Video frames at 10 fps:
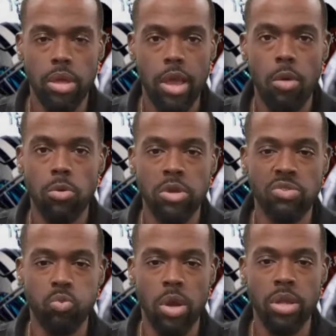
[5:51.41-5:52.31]

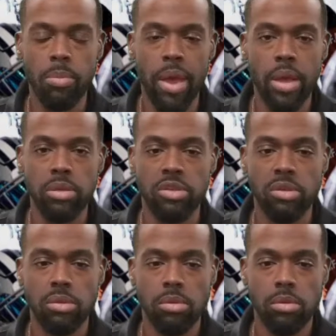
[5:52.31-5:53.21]
Cowboys running backs